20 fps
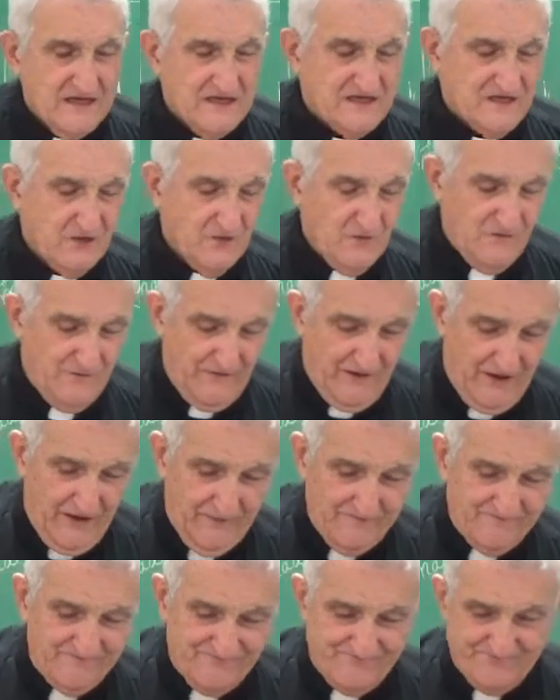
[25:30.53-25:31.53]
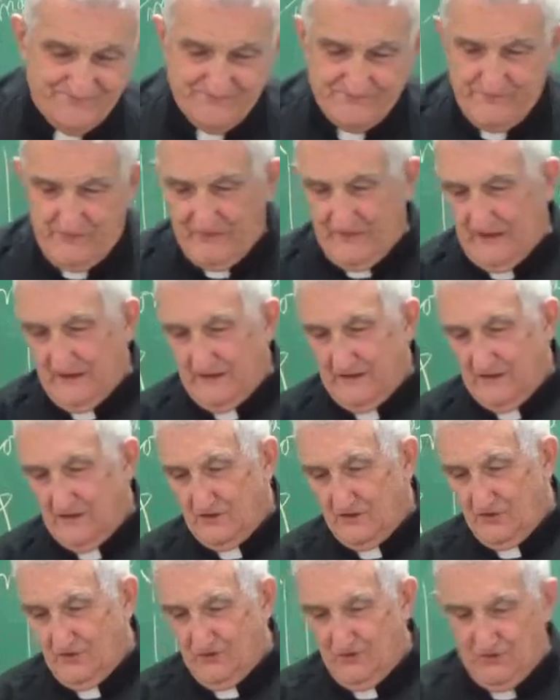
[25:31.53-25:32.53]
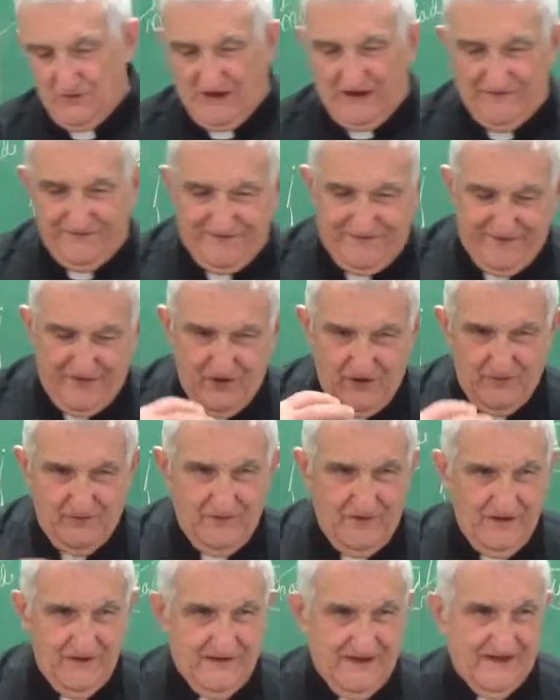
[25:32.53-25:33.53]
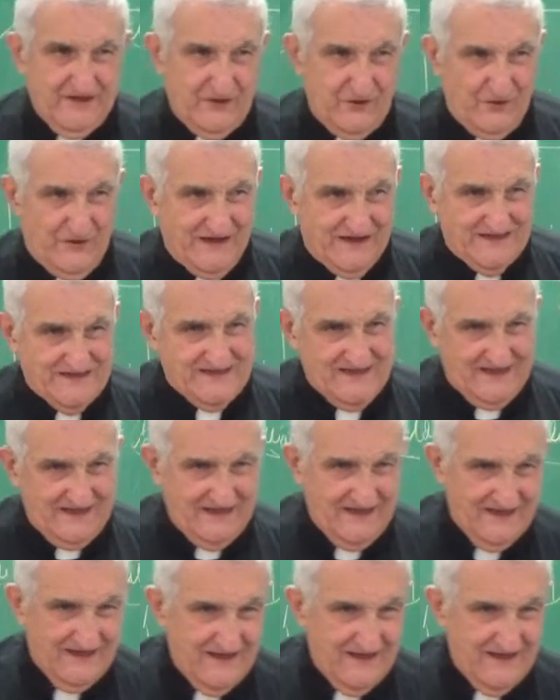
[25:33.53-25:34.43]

So, to affirm that you are sick,